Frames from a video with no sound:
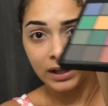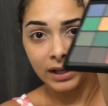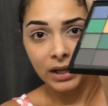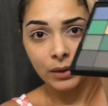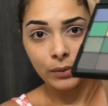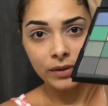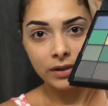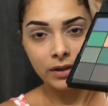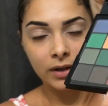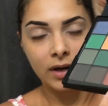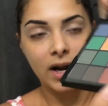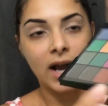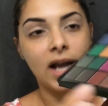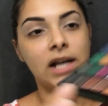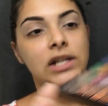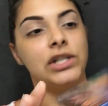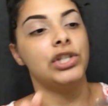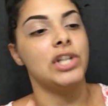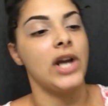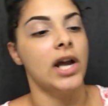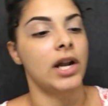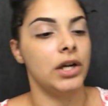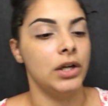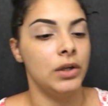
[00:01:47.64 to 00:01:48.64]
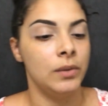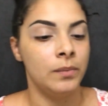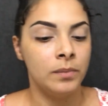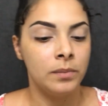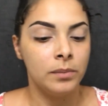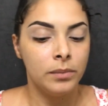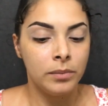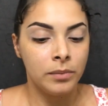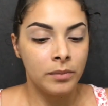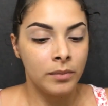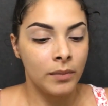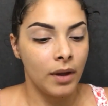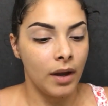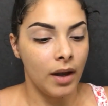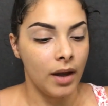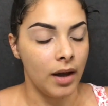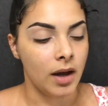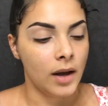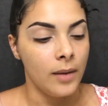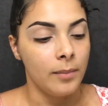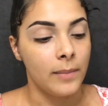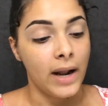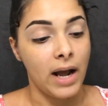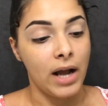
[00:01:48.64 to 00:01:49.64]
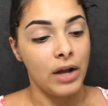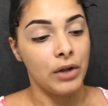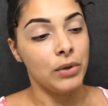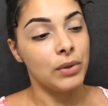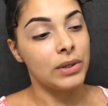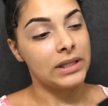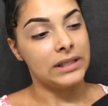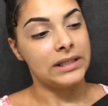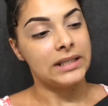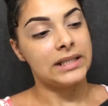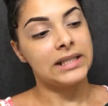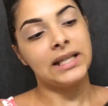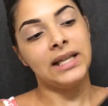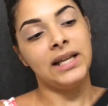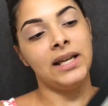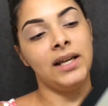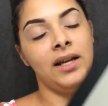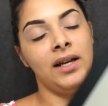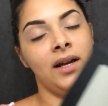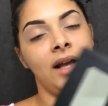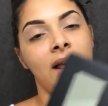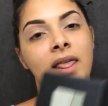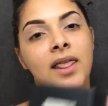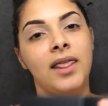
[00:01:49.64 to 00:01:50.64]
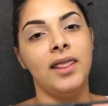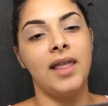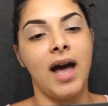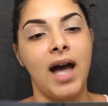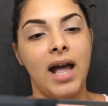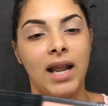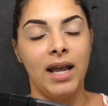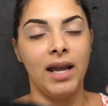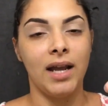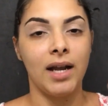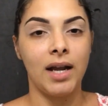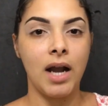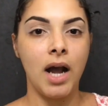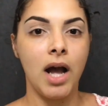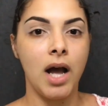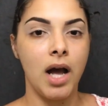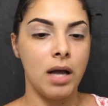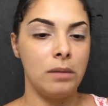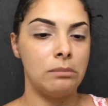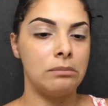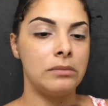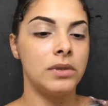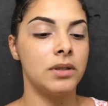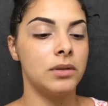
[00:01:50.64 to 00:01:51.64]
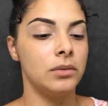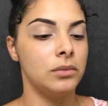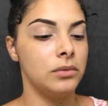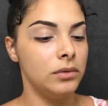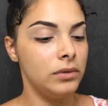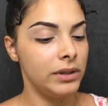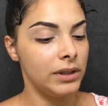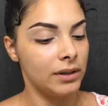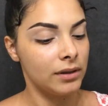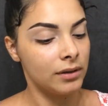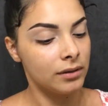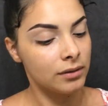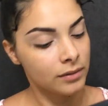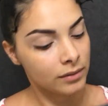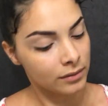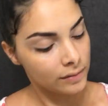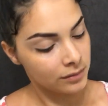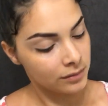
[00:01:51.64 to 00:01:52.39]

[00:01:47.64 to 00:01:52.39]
playing with your eyeshadow. Now you can see that it comes, ooh,